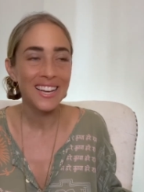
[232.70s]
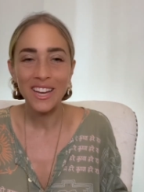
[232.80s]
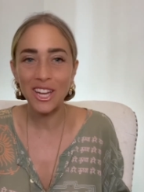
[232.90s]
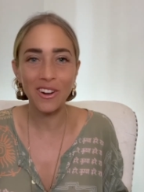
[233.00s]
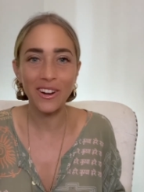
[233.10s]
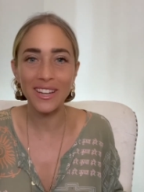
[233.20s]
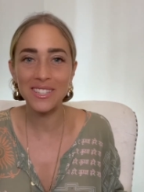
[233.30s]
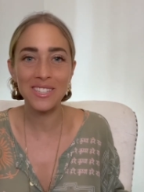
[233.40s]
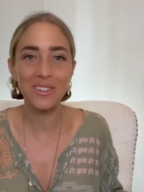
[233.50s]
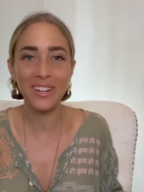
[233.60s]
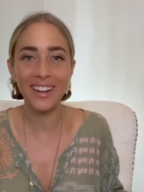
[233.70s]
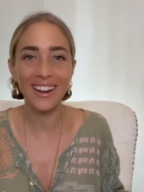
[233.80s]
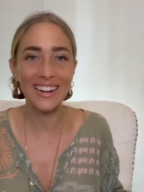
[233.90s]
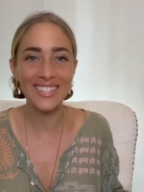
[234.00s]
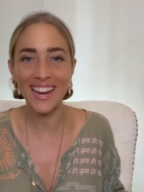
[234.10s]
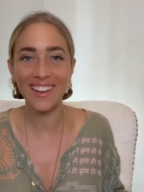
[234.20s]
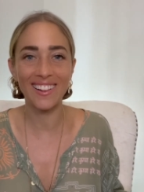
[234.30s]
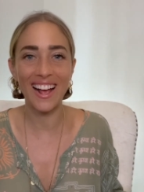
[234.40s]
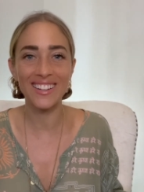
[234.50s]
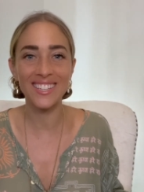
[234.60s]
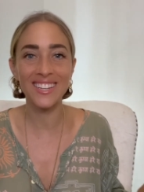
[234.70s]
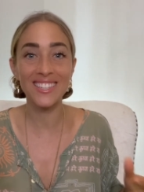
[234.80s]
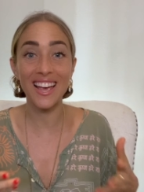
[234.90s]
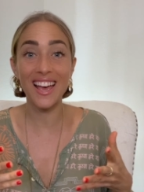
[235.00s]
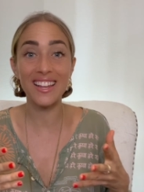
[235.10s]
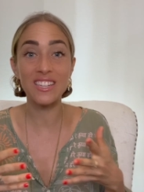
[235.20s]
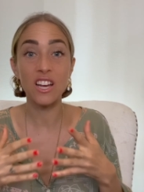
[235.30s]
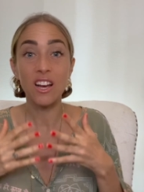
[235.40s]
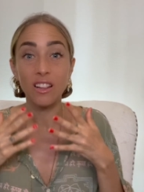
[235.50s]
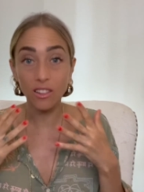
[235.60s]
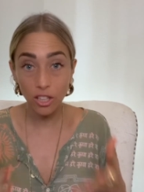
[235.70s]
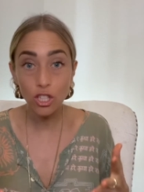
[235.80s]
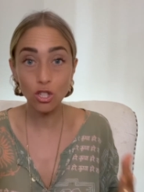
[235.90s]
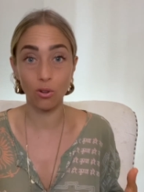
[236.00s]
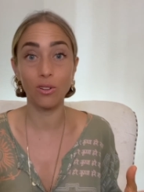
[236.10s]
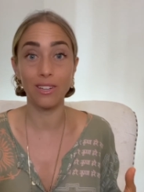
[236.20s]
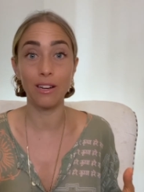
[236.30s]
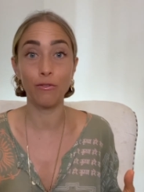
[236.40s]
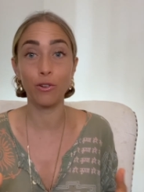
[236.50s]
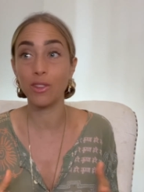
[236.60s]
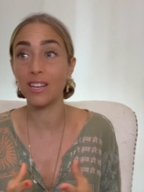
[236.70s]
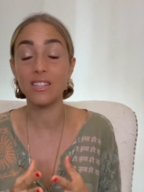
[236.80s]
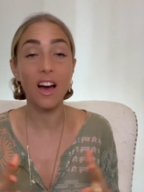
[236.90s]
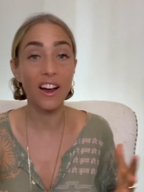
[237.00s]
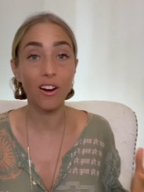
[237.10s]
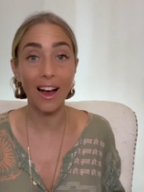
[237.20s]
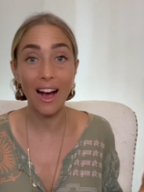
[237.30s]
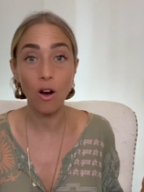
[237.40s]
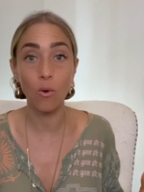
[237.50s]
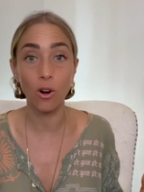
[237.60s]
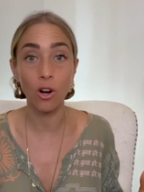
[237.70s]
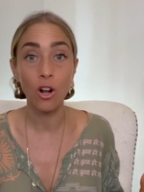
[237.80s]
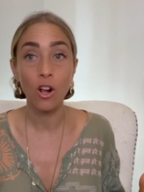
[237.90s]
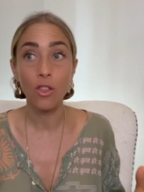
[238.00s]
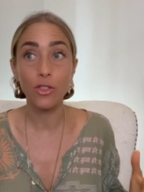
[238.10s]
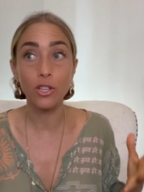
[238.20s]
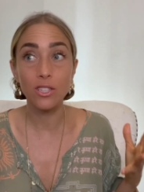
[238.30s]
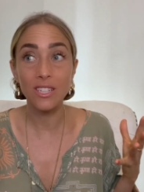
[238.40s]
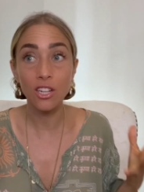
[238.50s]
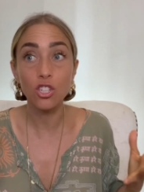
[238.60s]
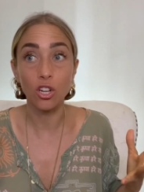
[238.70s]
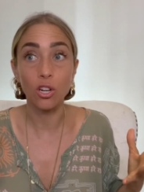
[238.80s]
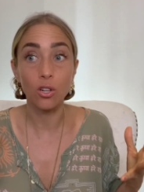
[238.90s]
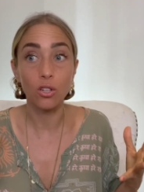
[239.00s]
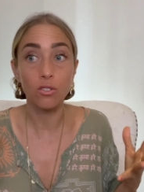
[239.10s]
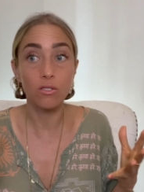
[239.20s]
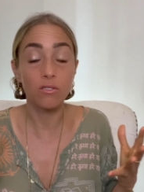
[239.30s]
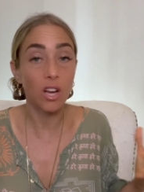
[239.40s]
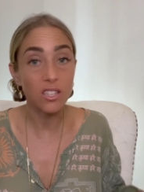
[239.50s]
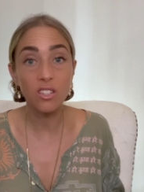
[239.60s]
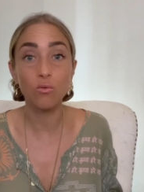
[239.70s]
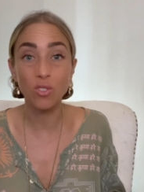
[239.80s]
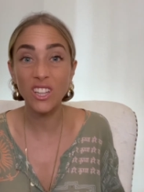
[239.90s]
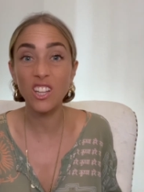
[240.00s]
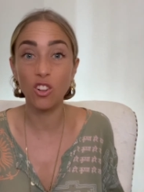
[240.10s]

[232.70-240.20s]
curious student, and I take classes and literally for the entire hour, this teacher doesn't really